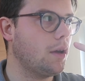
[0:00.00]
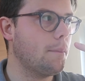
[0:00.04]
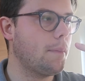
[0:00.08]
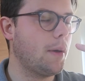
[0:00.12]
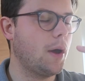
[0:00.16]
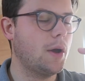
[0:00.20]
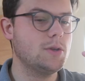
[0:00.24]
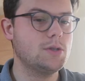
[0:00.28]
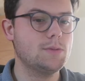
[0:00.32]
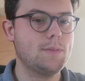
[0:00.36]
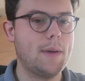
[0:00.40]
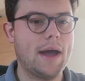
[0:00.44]

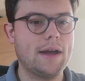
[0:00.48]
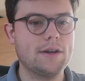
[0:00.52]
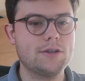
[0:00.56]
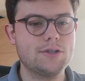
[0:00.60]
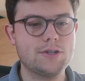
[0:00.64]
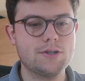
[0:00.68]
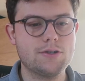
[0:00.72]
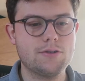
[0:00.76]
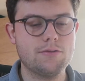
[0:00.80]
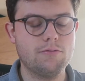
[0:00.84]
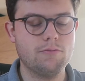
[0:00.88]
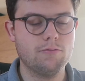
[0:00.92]

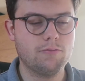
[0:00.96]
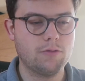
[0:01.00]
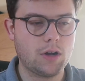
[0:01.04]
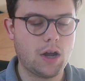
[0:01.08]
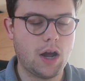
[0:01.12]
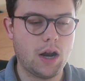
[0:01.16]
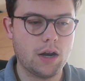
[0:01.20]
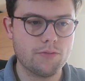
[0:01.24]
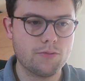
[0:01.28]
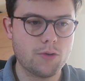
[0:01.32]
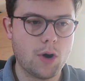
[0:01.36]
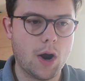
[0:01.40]
post-match
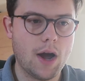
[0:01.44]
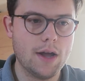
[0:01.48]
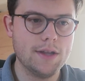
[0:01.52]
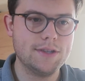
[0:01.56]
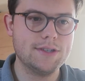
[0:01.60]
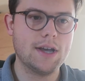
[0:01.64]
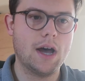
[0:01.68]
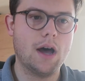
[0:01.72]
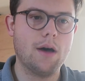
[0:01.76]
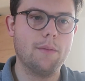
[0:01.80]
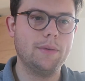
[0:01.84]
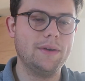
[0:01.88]
kind of
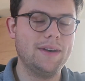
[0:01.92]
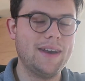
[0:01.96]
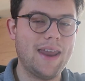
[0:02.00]
write-up.